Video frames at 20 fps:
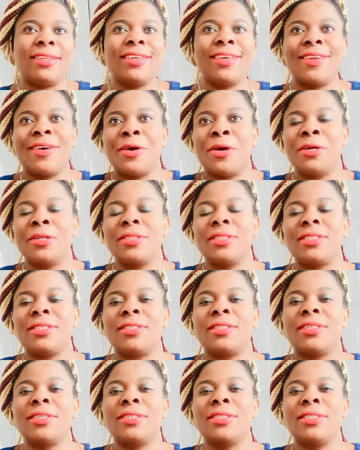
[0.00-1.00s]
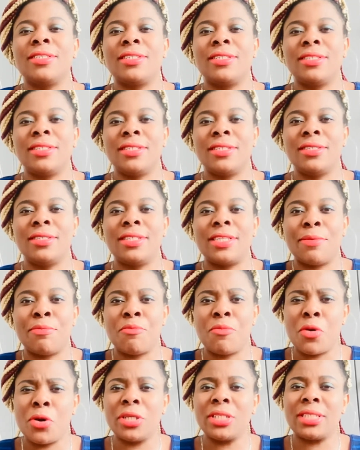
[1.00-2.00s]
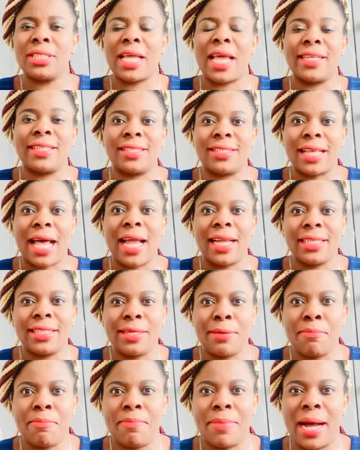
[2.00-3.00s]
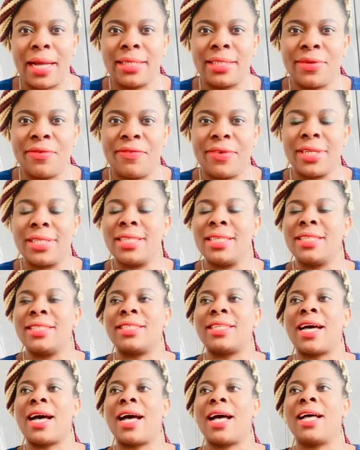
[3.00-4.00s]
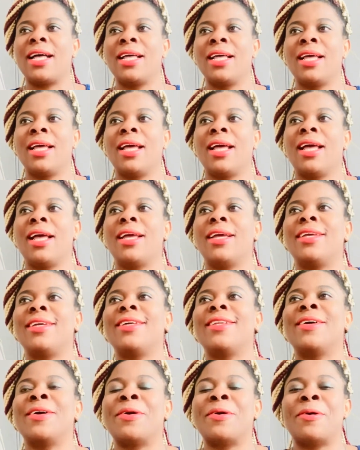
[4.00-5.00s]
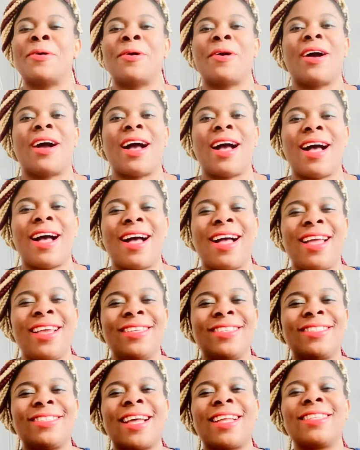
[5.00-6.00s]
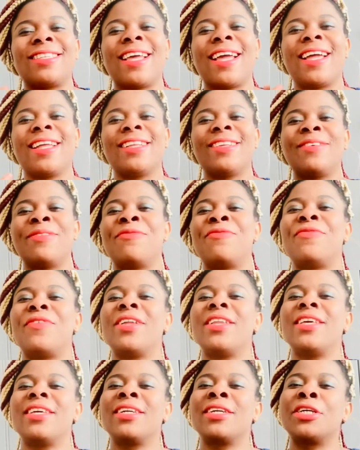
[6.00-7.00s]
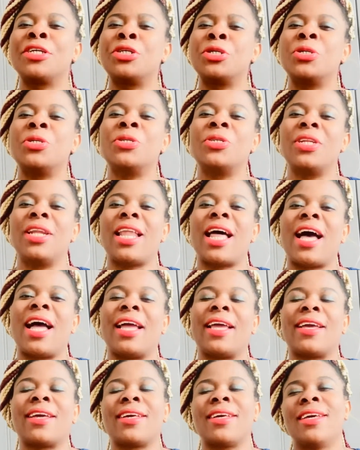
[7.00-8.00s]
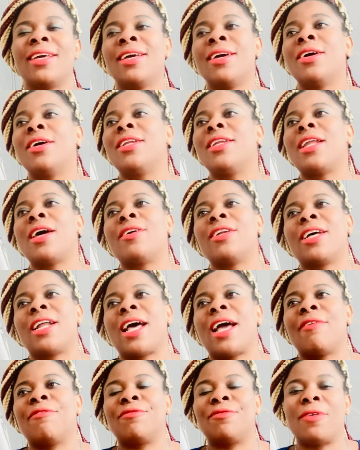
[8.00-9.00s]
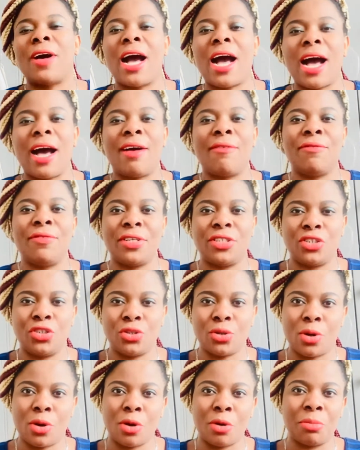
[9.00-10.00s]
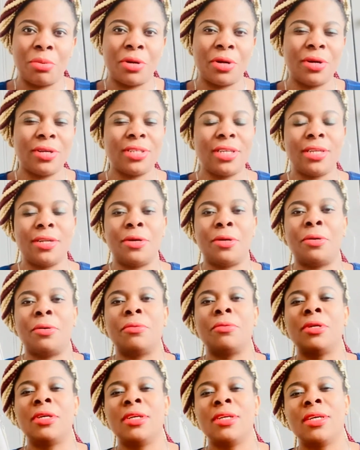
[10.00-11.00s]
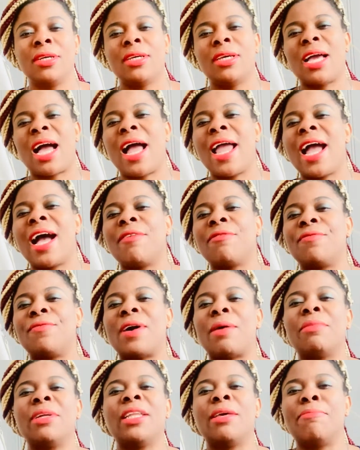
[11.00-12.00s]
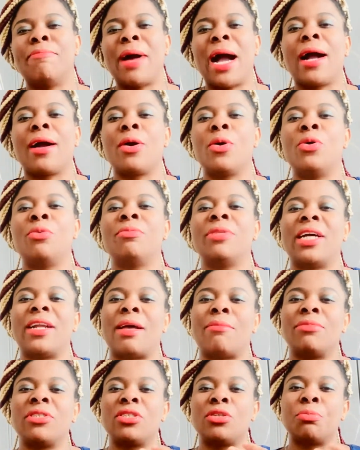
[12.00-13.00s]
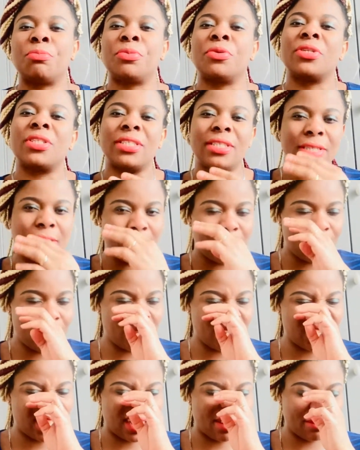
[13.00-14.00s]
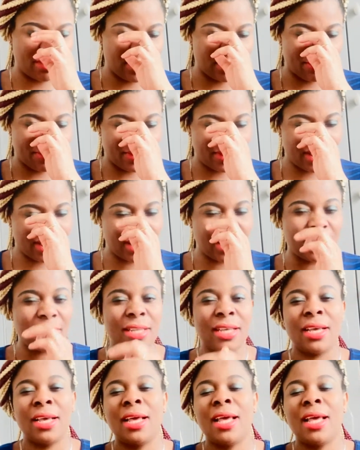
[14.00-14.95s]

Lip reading: you know, to the most exciting part of it is that, you know, I started feeling good. Like, now that I have a job, you know, I have family back home that I'm supporting, those that I'm supporting,